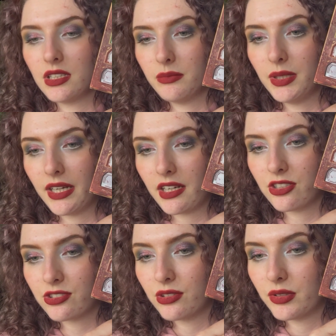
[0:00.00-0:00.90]
black
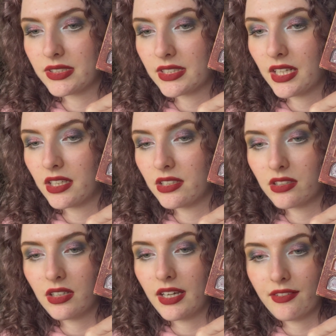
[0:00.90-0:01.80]
eyeshadow as an
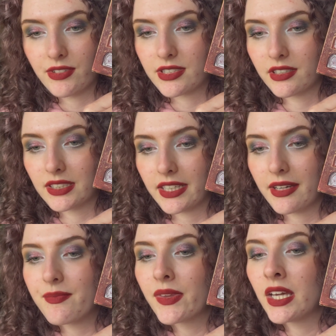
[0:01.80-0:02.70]
eyeliner every single
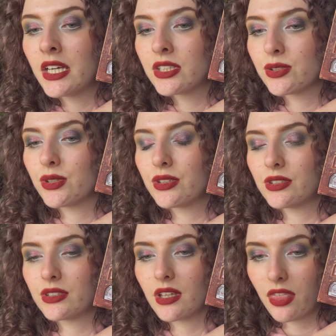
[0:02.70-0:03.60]
day. So it
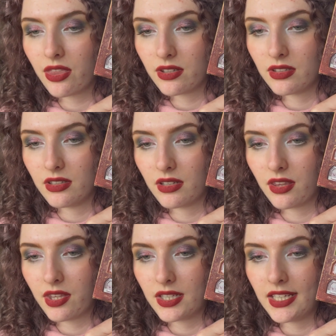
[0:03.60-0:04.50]
took
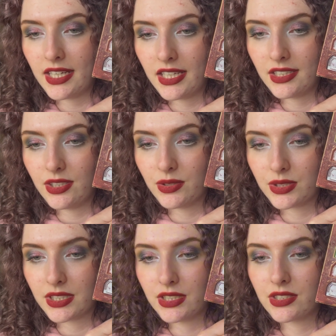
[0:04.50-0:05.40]
38
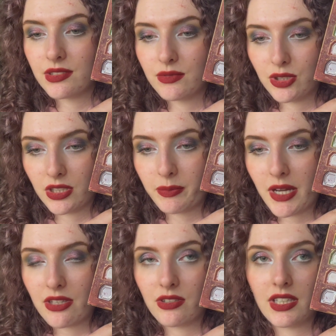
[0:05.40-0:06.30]
uses to hit
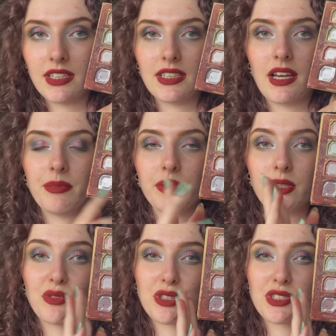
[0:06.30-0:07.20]
pan on, and it happened when
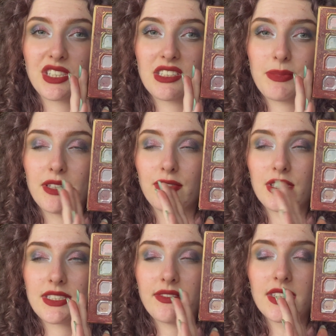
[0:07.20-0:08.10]
I was using this pad for the
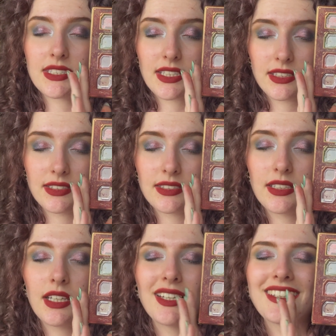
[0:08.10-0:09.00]

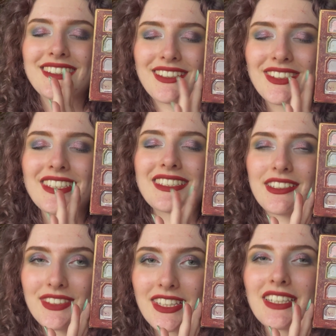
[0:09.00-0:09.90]

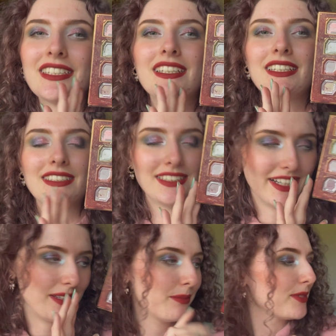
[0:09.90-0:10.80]
77th
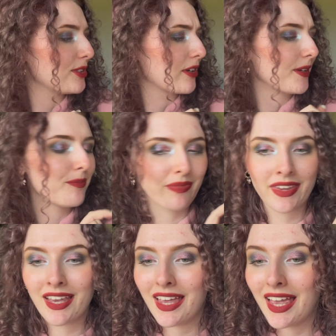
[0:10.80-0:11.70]
time, sorry.
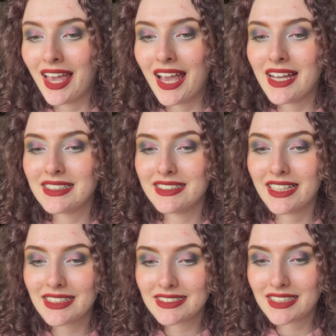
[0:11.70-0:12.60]

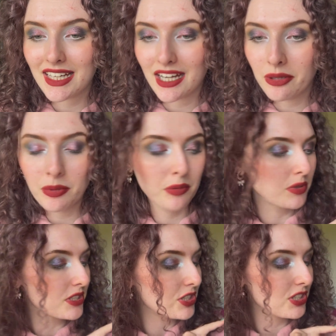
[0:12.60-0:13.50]
Next up
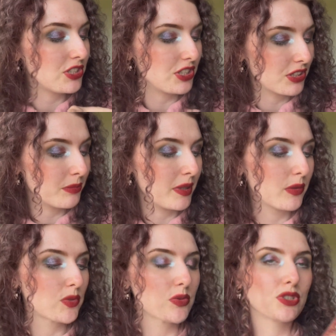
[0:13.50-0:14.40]
was the shade Jingle Bell, which was